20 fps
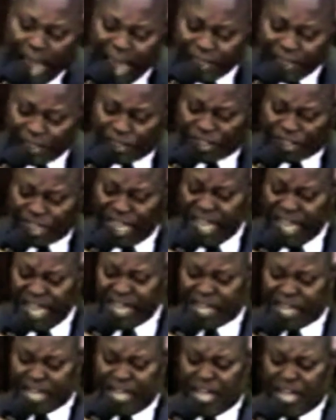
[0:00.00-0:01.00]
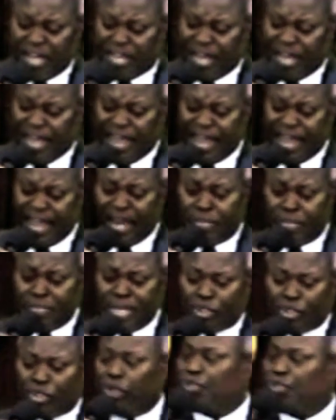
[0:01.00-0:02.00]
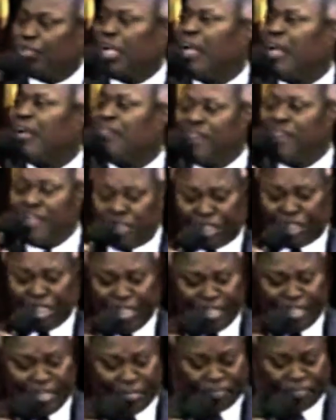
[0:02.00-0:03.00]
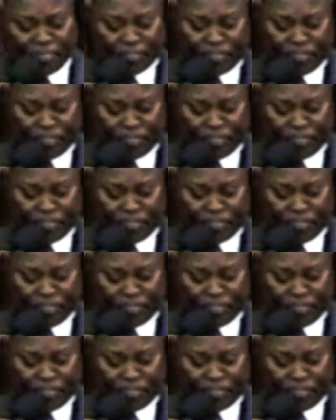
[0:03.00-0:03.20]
And take the helmet of salvation